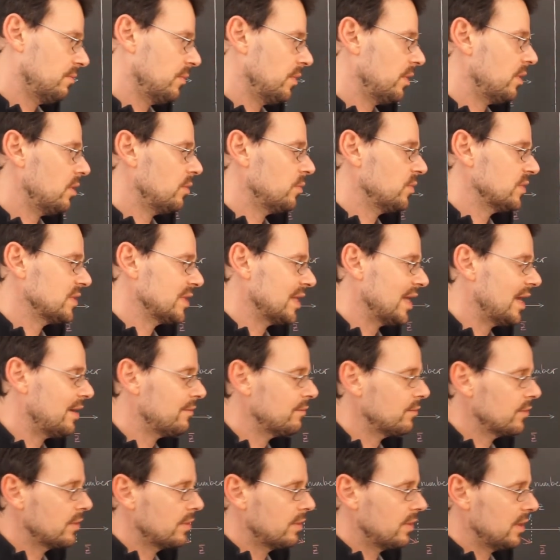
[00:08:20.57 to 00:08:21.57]
almost
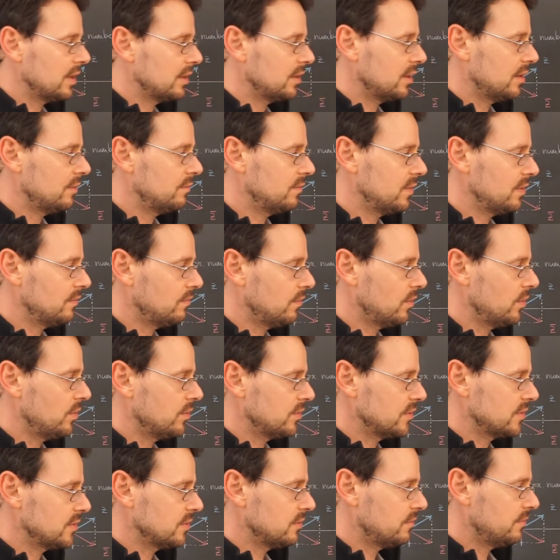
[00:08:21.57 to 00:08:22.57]
everything that we've
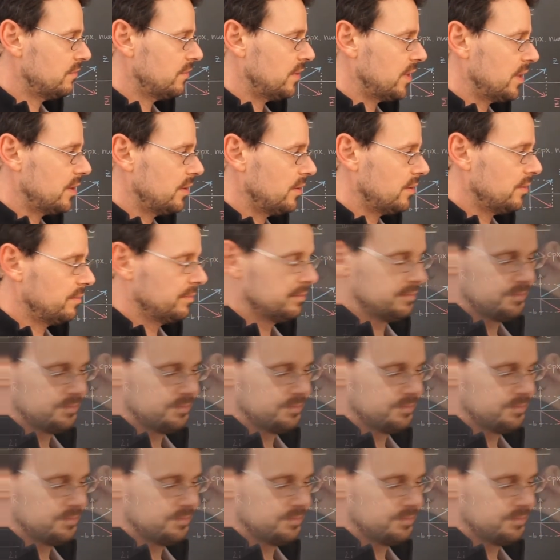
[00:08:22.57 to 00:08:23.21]
learned so far.